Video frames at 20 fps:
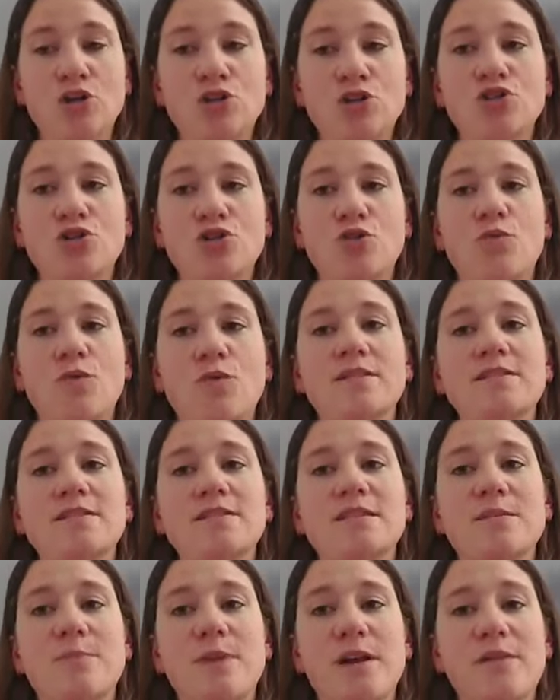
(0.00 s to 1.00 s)
So
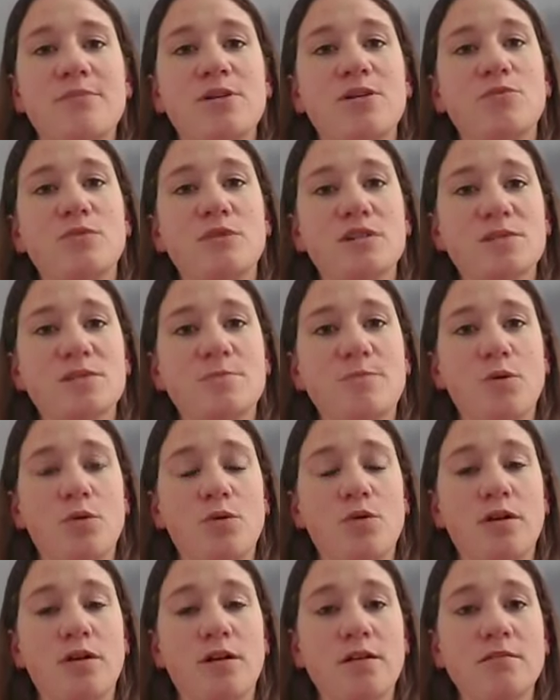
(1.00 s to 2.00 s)
once the baby was
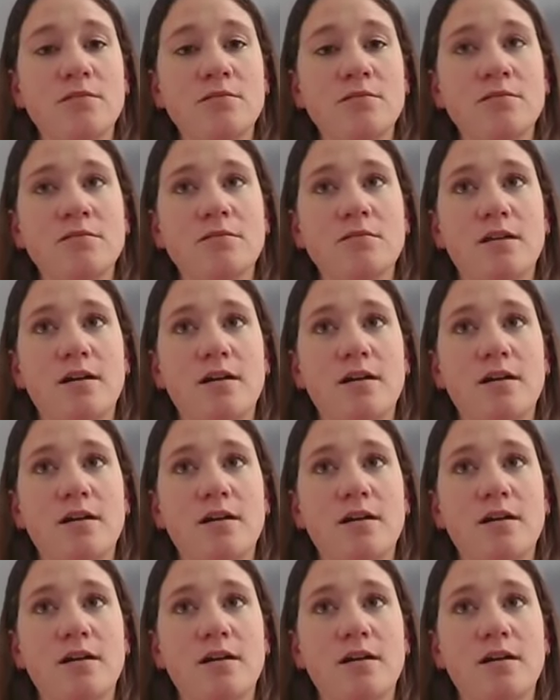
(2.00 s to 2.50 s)
born,